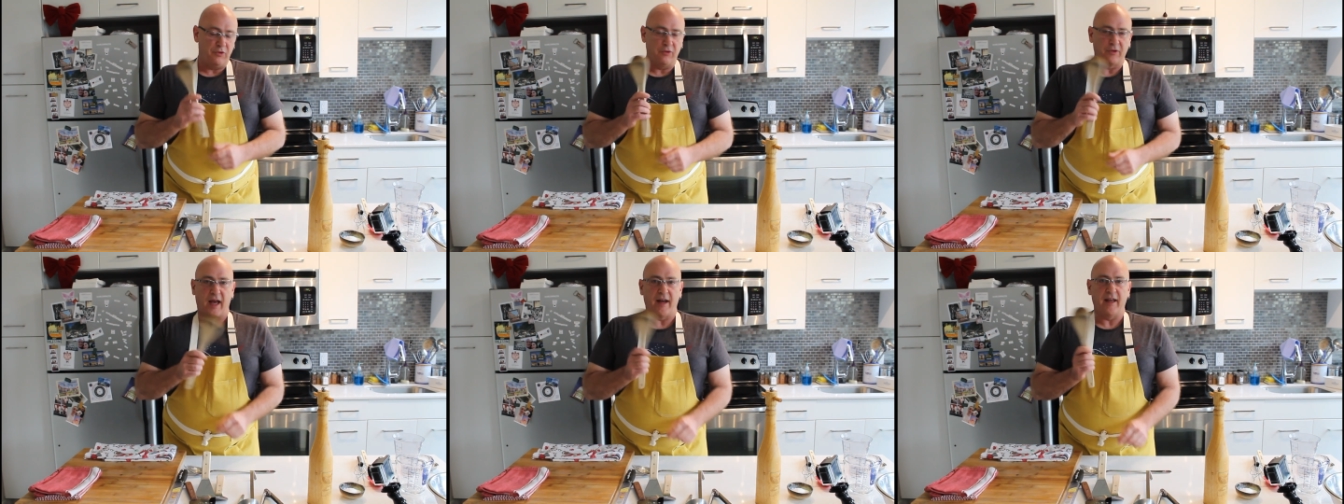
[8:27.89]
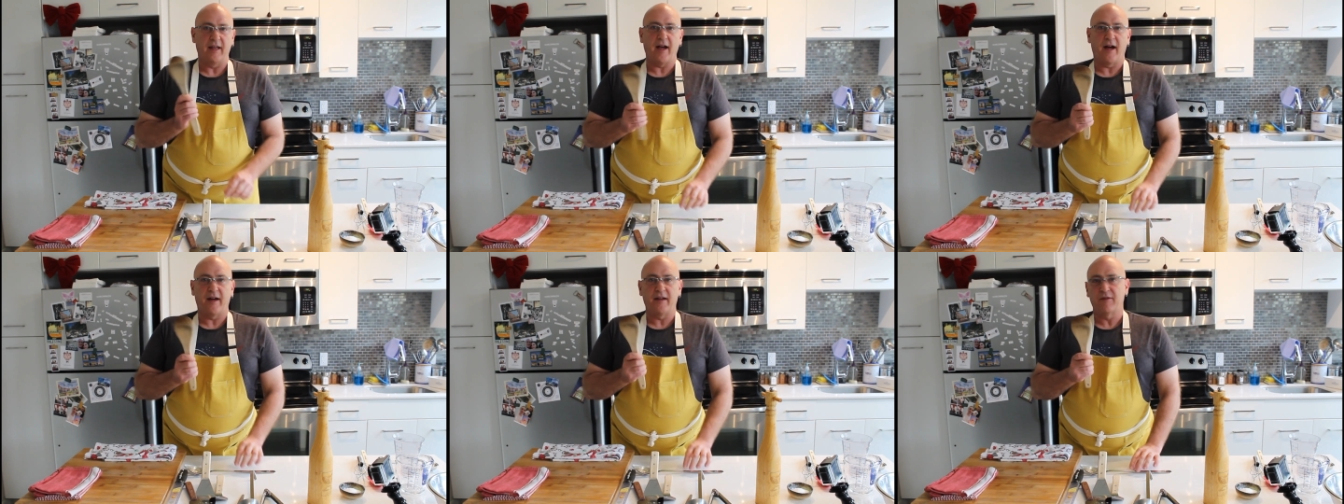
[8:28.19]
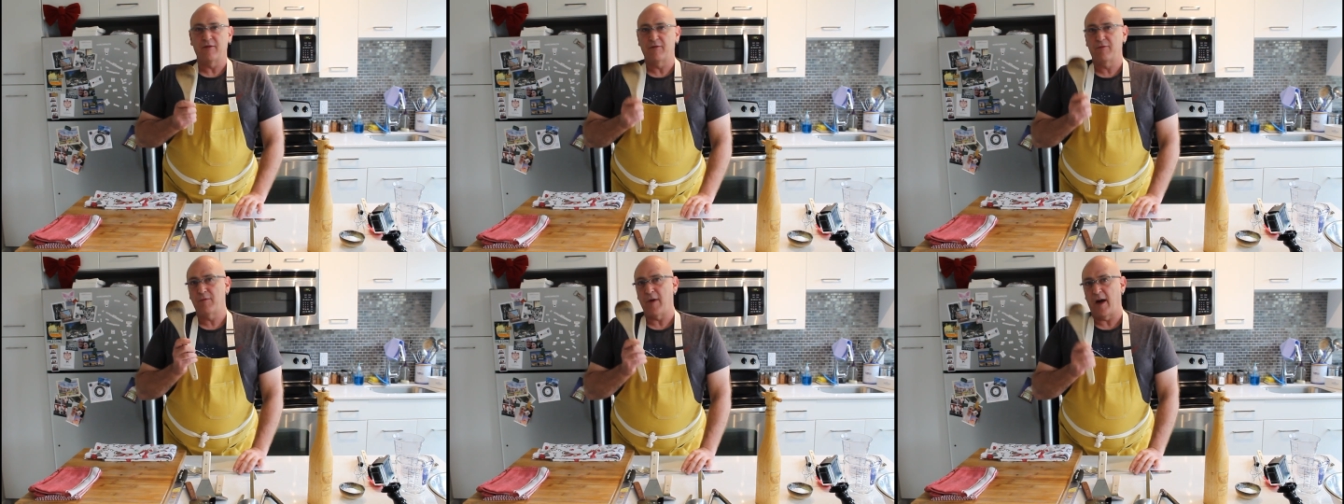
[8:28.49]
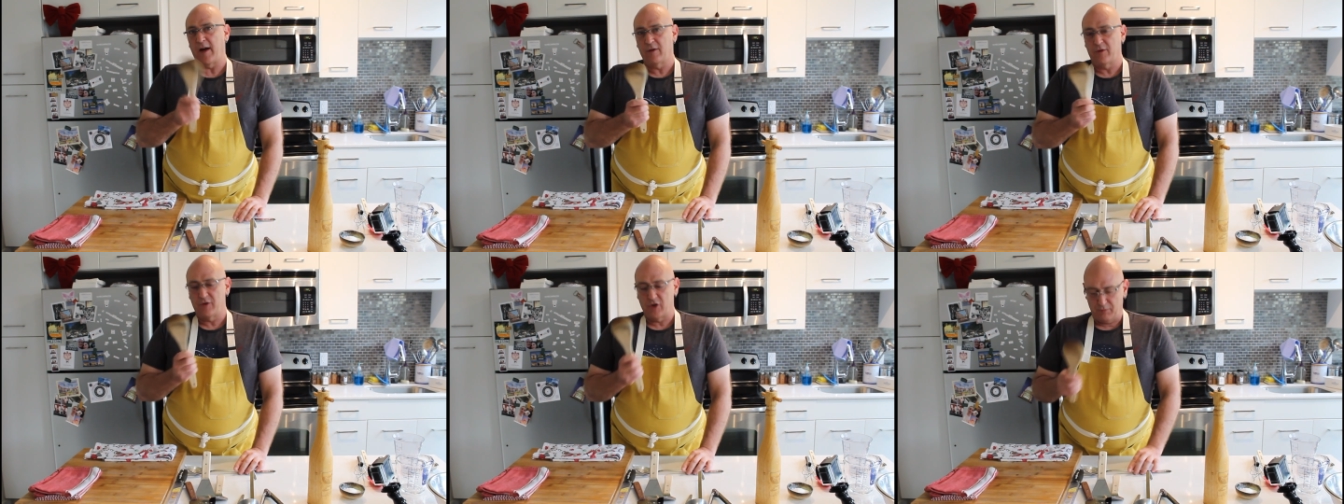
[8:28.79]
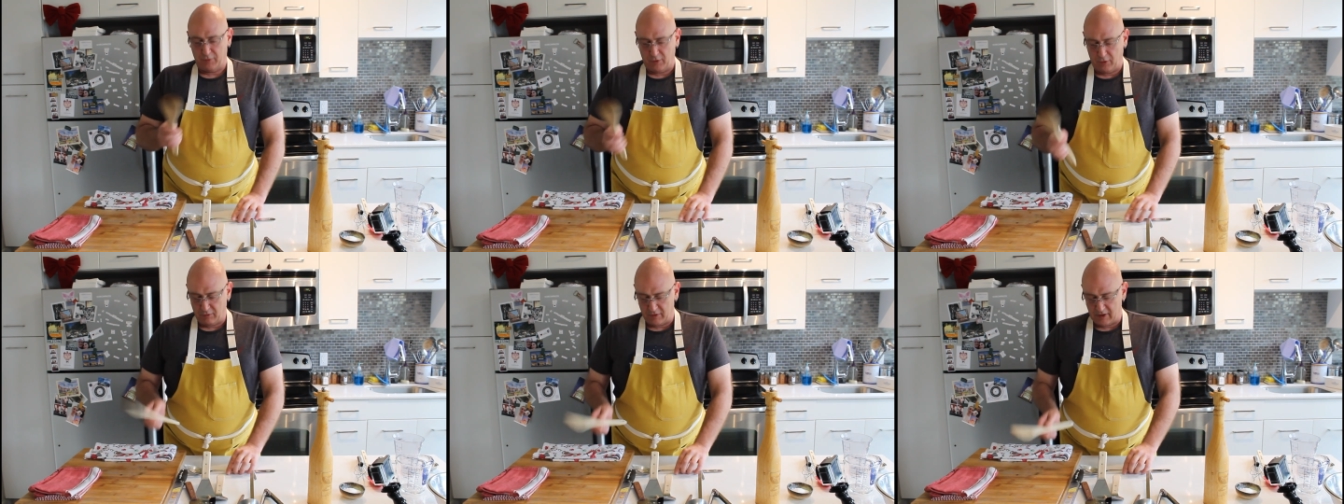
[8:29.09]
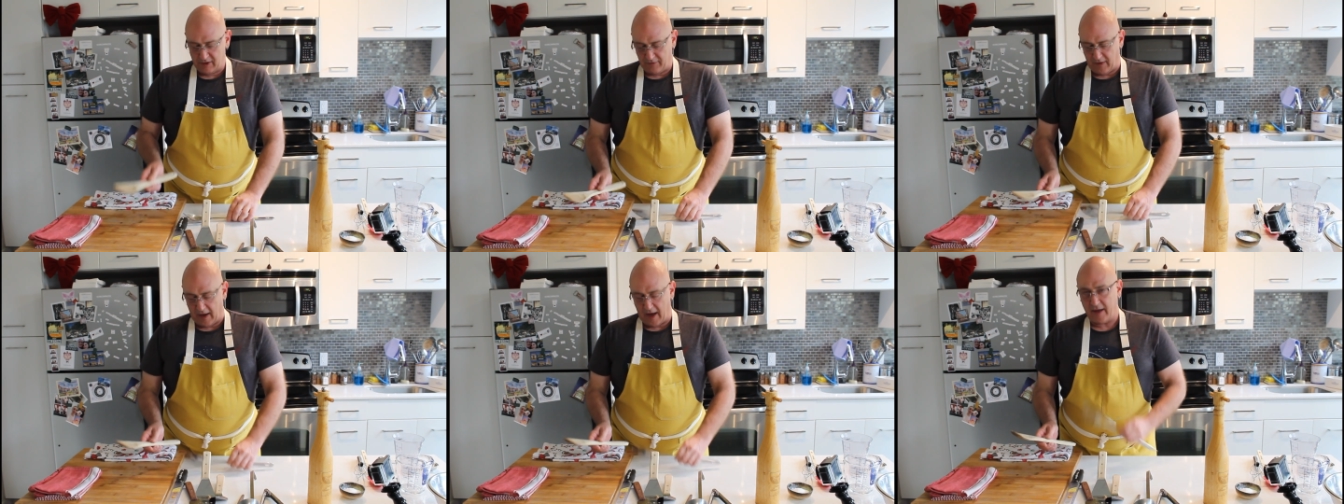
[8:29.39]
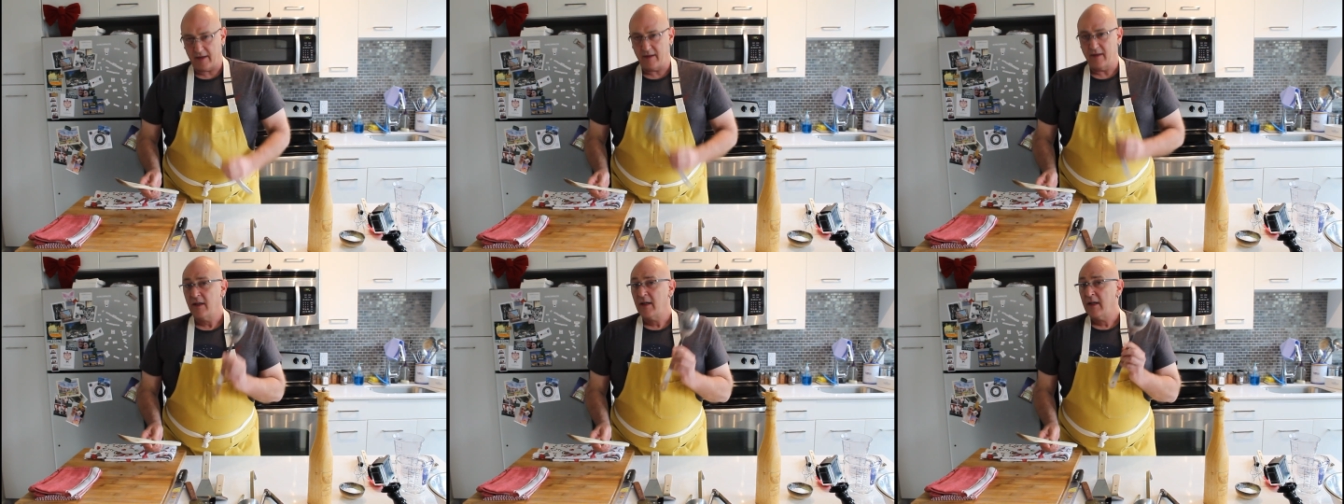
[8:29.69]
You, any kind of regular spoon is
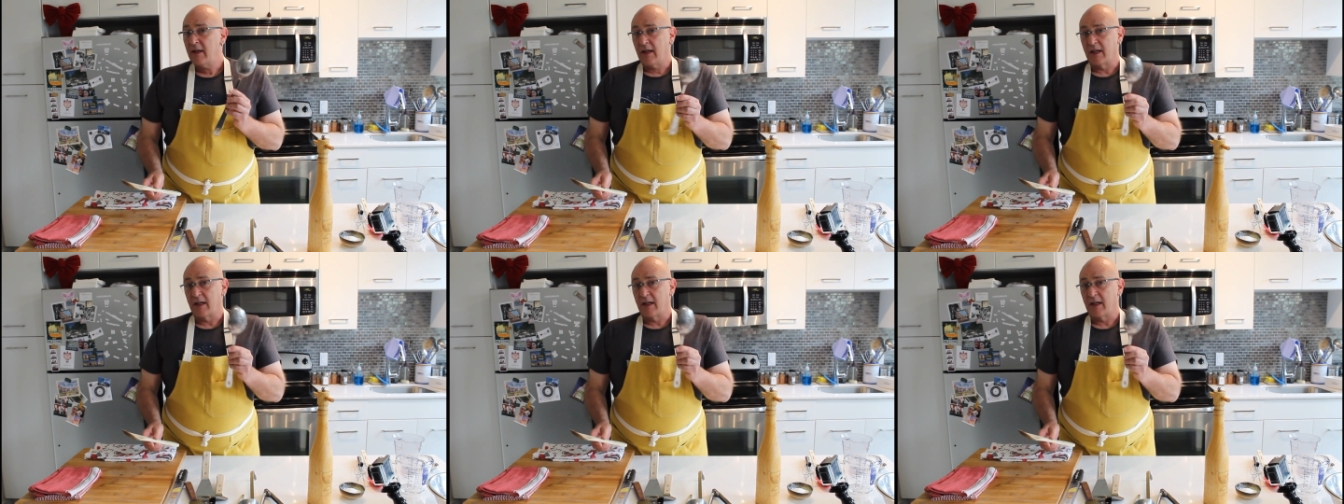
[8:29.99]
fine.